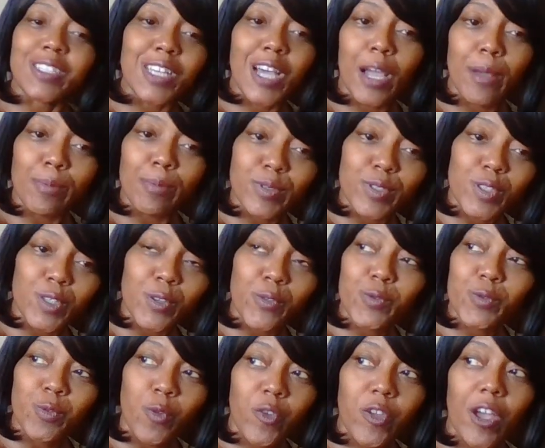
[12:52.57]
type of stuff
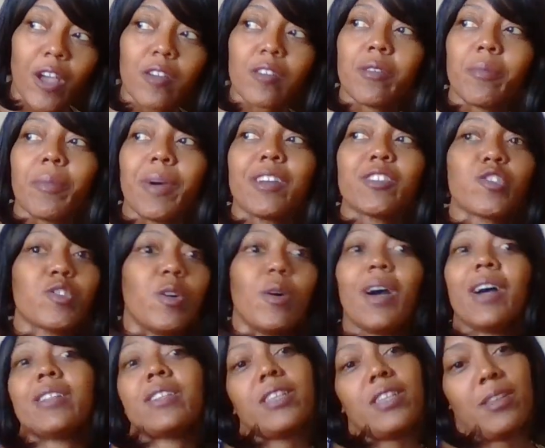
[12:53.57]
you're talking about, you're going
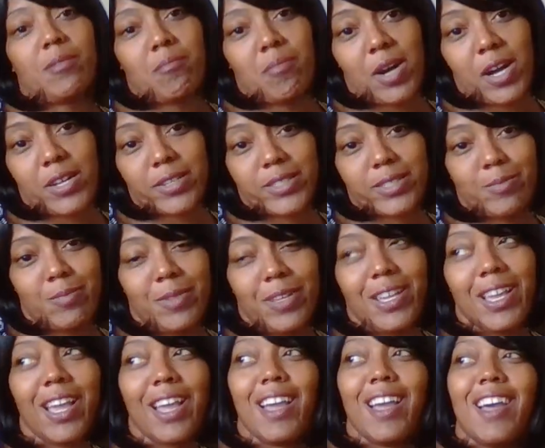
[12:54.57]
to have to inbox
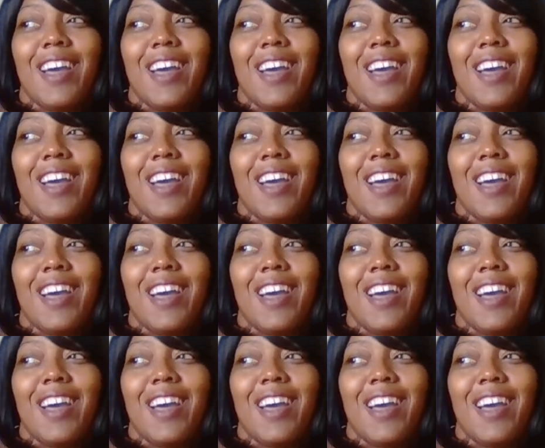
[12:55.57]
me.